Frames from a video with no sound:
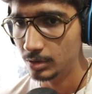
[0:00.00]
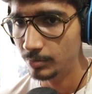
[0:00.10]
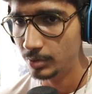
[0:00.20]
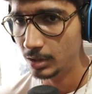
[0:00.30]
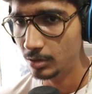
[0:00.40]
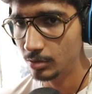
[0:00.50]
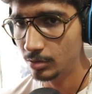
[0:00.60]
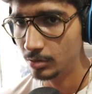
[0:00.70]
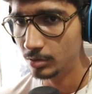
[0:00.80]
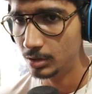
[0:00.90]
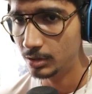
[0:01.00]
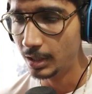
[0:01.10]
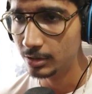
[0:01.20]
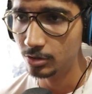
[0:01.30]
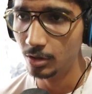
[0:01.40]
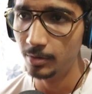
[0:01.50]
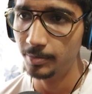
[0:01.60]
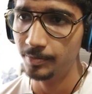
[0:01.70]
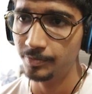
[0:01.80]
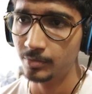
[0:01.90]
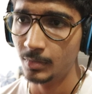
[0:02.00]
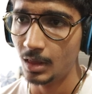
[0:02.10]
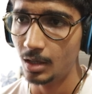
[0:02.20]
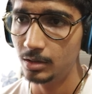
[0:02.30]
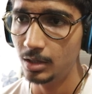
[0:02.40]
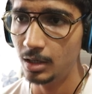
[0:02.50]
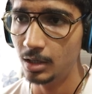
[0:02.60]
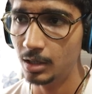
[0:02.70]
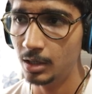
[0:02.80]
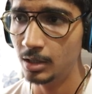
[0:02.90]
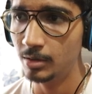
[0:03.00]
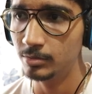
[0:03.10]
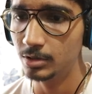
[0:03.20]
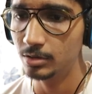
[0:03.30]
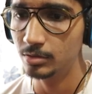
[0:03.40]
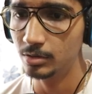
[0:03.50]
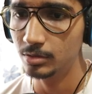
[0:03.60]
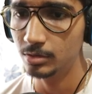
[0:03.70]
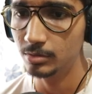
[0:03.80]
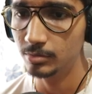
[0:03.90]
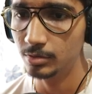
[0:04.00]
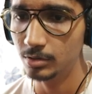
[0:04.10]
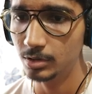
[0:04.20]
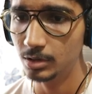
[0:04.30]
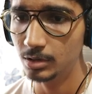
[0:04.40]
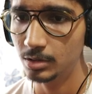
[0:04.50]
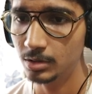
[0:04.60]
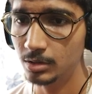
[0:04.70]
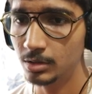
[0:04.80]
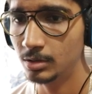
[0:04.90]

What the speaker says: Simply go to the desktop, then again I'm just going to import it.